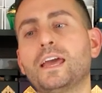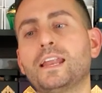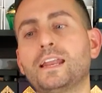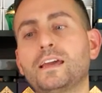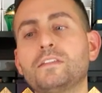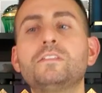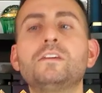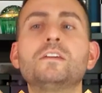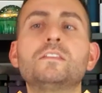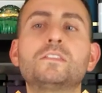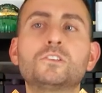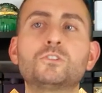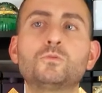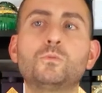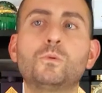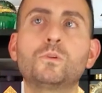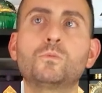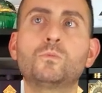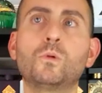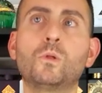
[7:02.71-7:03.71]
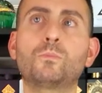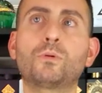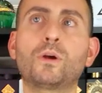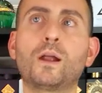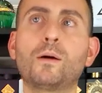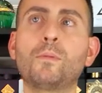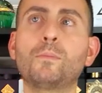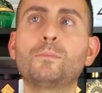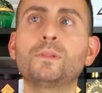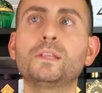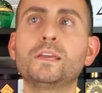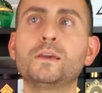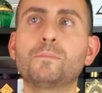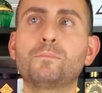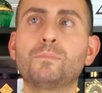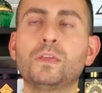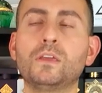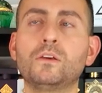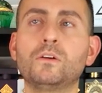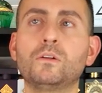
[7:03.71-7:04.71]
And I think this one will probably
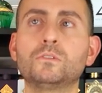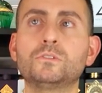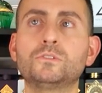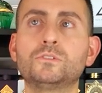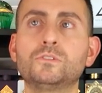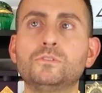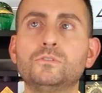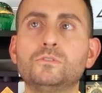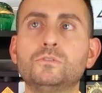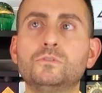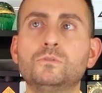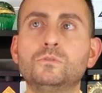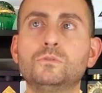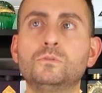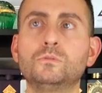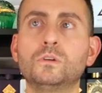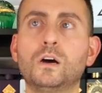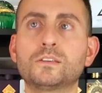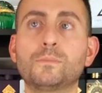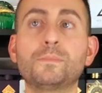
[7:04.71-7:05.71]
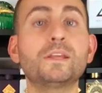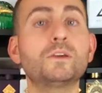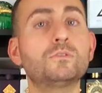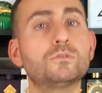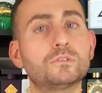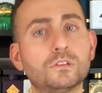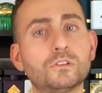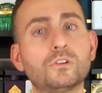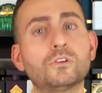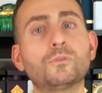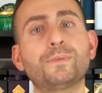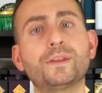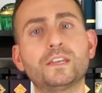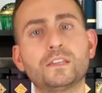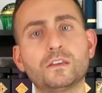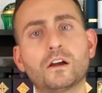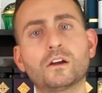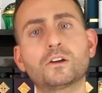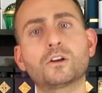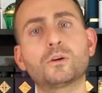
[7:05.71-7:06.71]
appeal to somebody who's a little
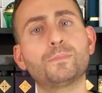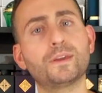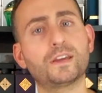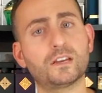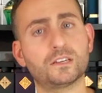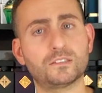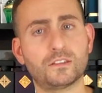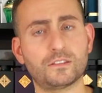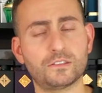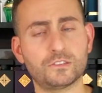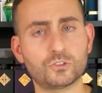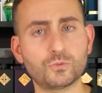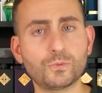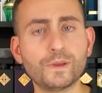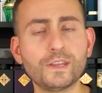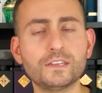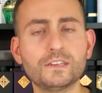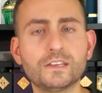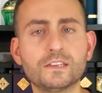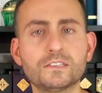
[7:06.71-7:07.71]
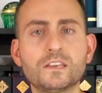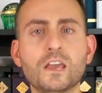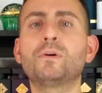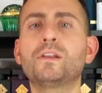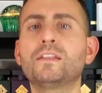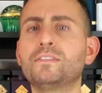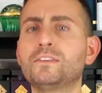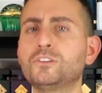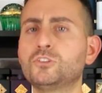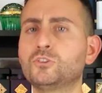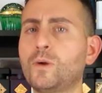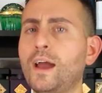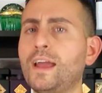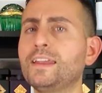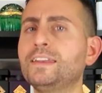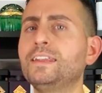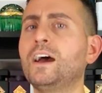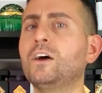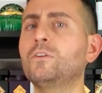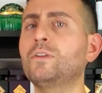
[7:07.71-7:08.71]
bit younger because of the sweetness. But in the dry
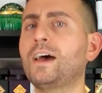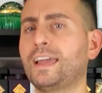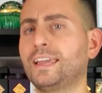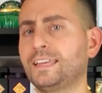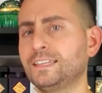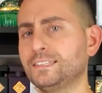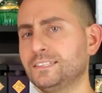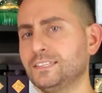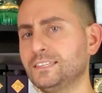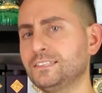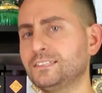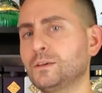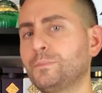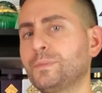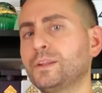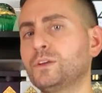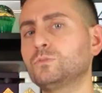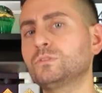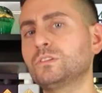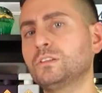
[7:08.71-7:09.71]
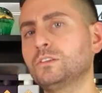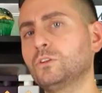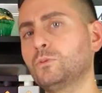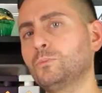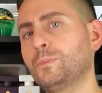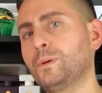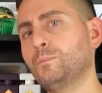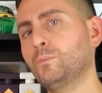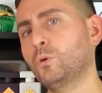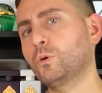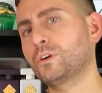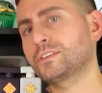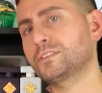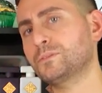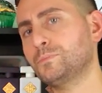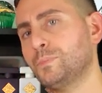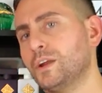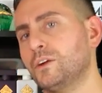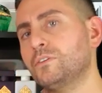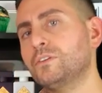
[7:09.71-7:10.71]
down, I can see somebody who's a little bit more
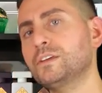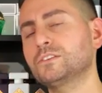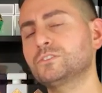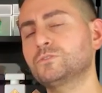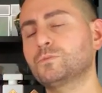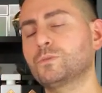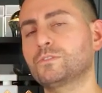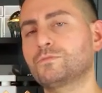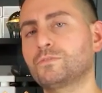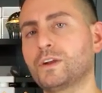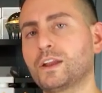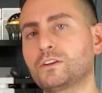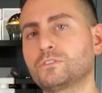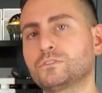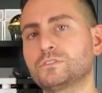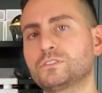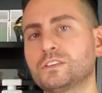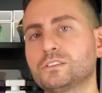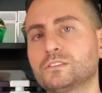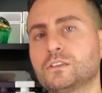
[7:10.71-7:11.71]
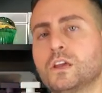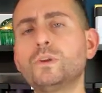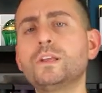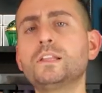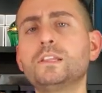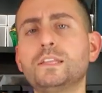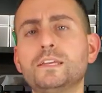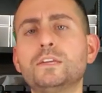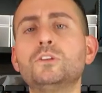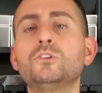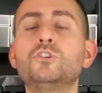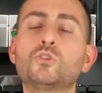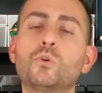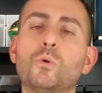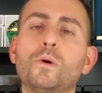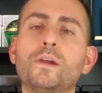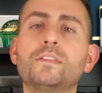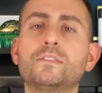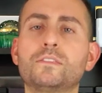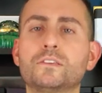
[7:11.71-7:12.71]
experienced with fragrances really
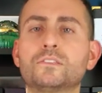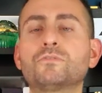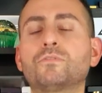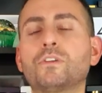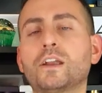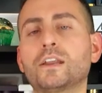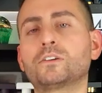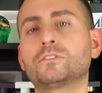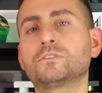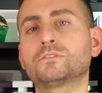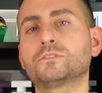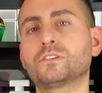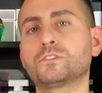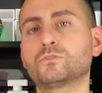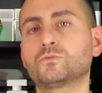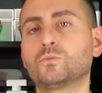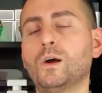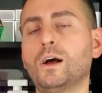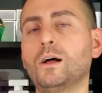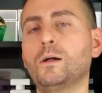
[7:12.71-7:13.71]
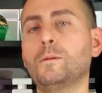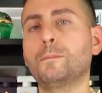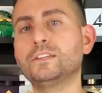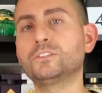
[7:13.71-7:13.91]
enjoying this fragrance as well.